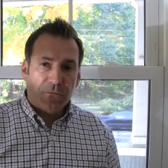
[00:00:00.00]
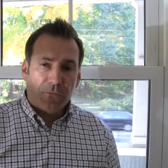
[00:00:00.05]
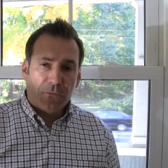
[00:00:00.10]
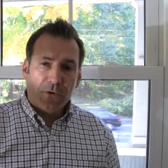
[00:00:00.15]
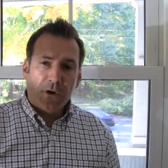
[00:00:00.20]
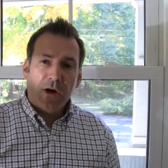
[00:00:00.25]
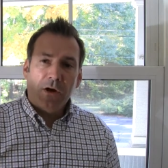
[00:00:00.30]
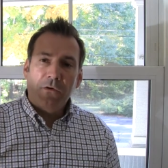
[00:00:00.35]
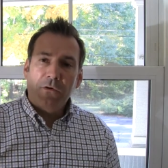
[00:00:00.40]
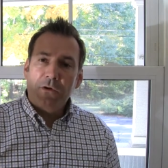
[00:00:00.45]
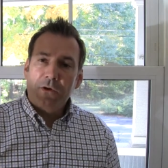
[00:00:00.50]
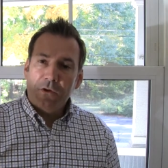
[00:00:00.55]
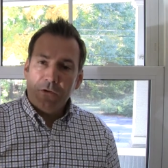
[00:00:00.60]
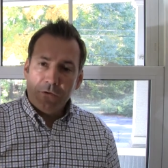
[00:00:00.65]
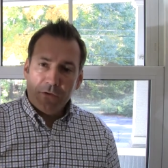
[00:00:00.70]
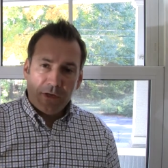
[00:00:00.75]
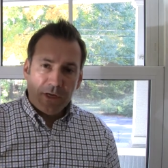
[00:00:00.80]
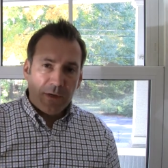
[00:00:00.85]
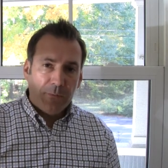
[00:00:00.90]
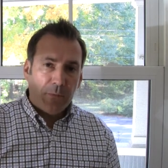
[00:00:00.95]
for all,
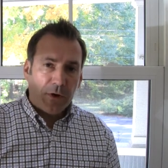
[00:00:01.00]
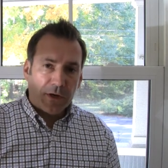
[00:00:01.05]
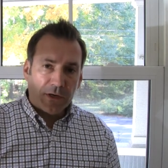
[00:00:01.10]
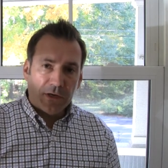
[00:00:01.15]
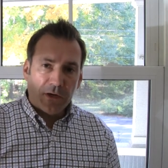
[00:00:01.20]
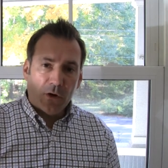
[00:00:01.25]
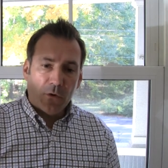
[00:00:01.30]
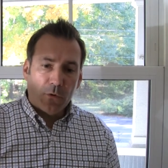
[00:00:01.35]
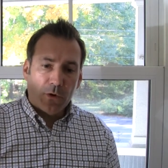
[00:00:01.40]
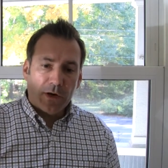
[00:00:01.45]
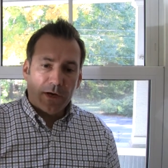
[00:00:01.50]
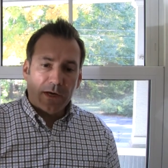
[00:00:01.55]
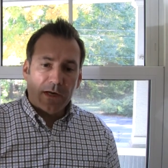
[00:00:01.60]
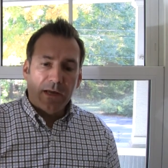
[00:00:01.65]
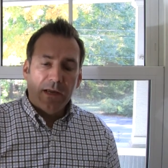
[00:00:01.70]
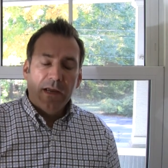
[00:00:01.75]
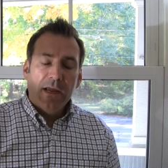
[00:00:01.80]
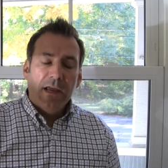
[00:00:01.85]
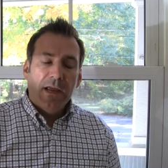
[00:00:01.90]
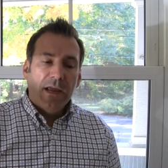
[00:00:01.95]
you keep on going,
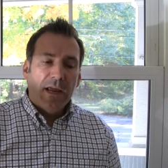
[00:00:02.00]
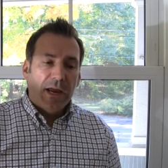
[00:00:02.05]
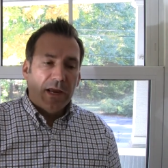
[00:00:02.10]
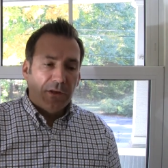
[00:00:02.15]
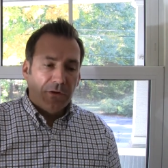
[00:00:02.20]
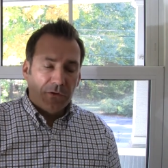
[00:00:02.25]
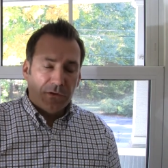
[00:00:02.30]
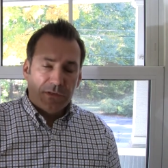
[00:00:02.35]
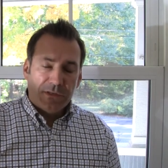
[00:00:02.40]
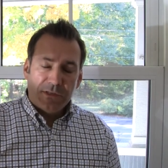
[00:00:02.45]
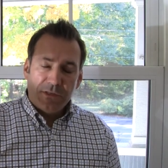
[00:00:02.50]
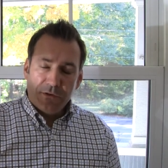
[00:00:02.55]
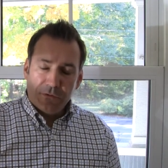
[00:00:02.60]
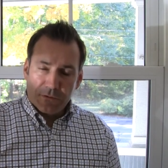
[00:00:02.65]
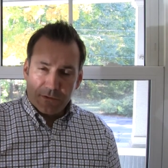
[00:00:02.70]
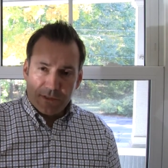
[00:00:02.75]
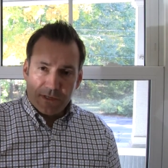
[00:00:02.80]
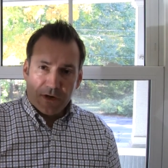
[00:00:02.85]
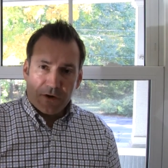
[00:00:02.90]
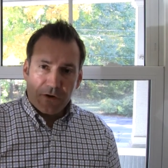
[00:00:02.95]
and
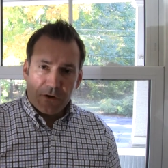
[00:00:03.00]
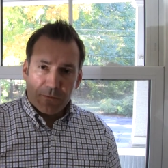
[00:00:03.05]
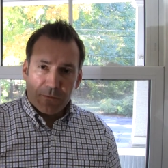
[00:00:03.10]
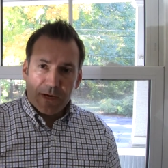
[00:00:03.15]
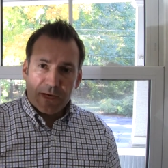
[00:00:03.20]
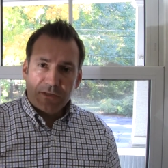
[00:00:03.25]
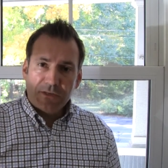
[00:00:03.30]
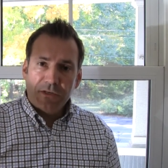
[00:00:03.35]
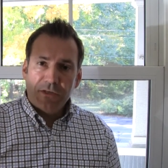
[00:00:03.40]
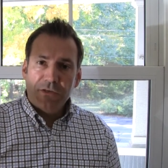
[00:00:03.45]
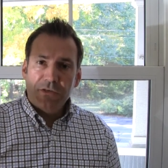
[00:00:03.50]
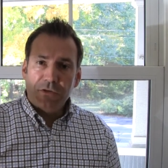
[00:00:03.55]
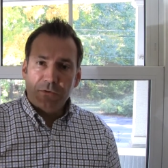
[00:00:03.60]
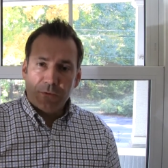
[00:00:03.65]
you tell your message,